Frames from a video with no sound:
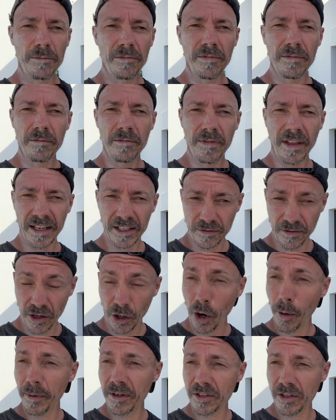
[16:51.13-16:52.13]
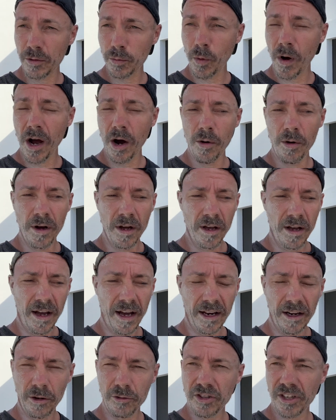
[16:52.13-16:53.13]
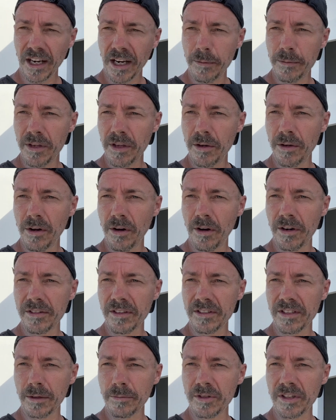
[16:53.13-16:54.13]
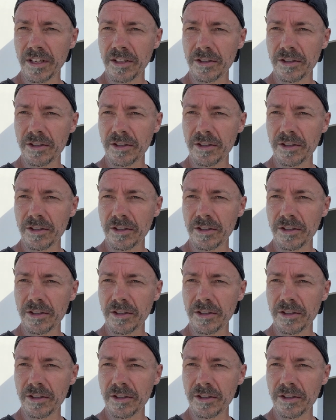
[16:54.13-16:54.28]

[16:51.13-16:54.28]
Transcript: Thanks for the comments as well, and I'll check in with you guys at some stage.